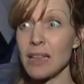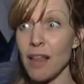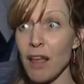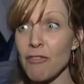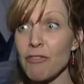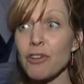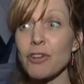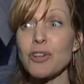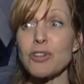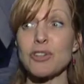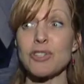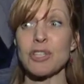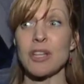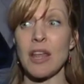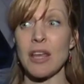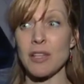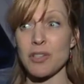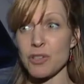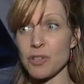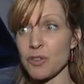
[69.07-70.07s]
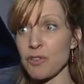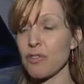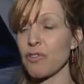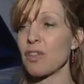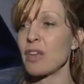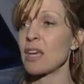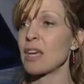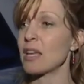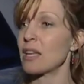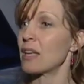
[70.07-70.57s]
lovers and that sort of
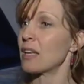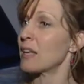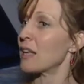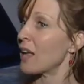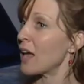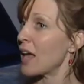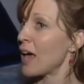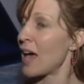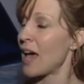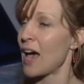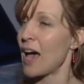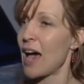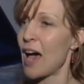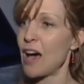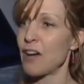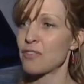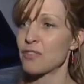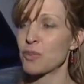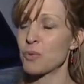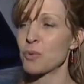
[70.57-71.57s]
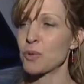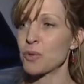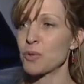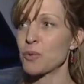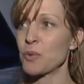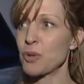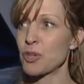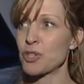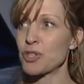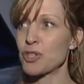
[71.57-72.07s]
thing. And after World War